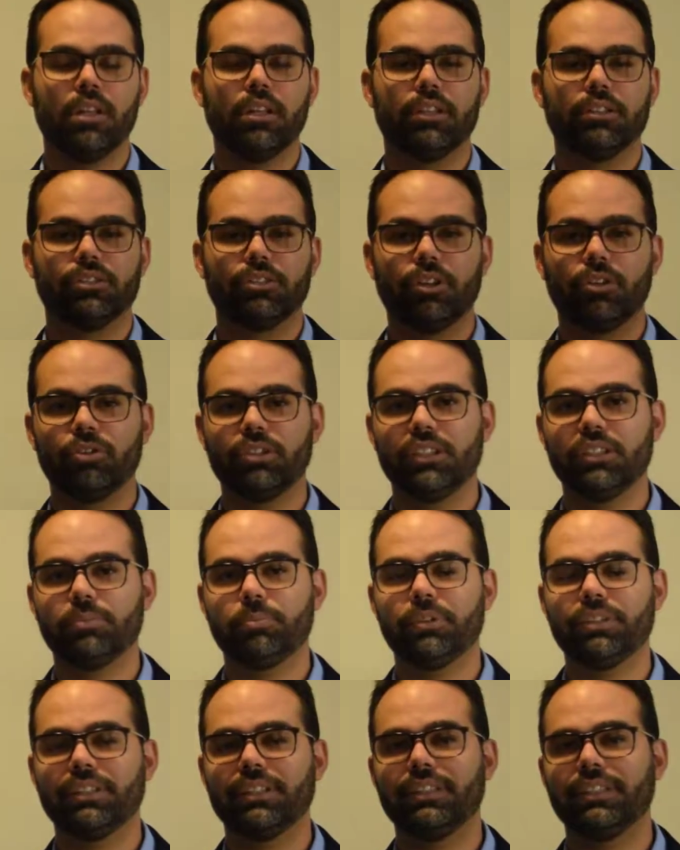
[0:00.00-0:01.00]
So this
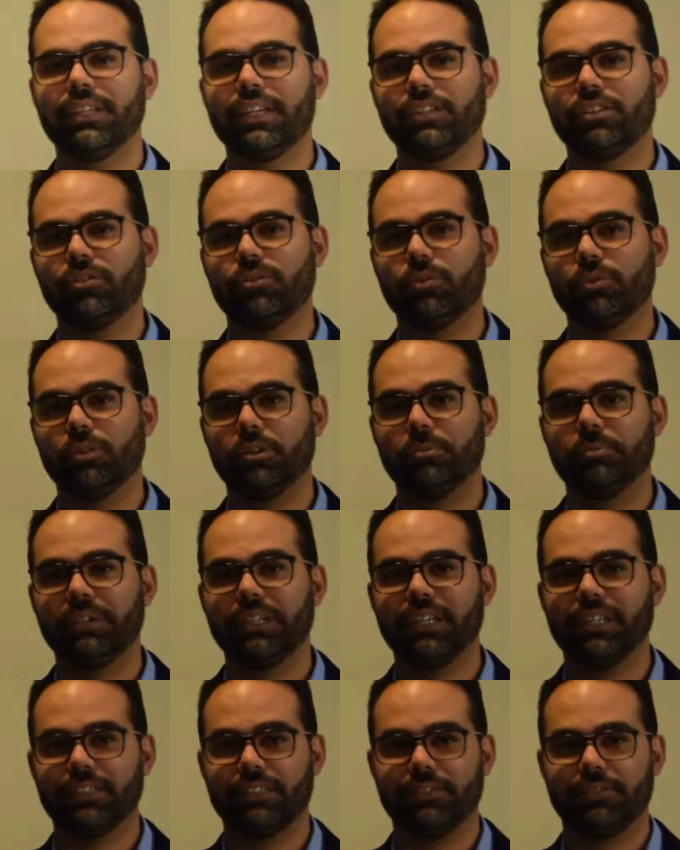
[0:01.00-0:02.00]
presentation will
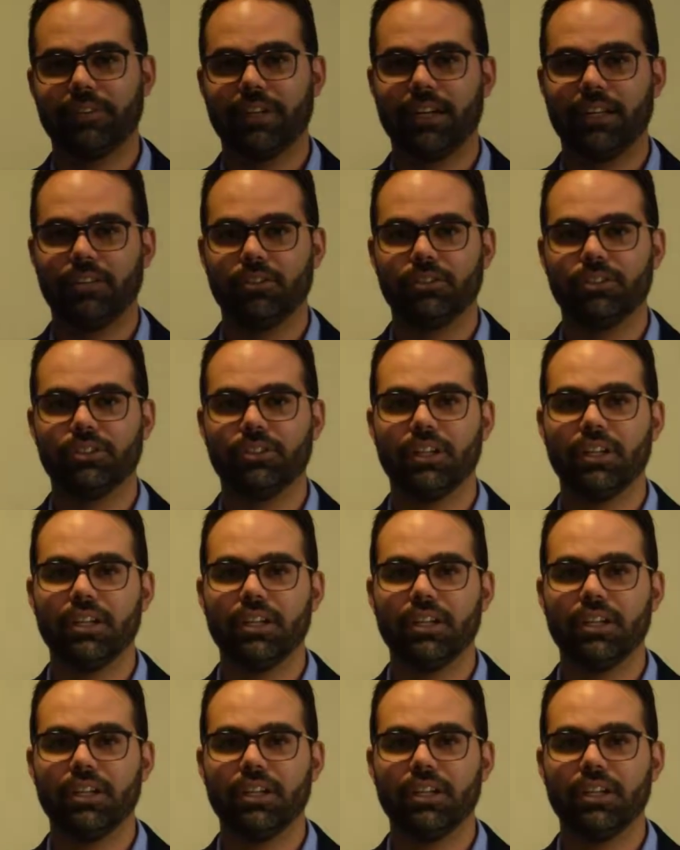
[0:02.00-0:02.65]
be as follows.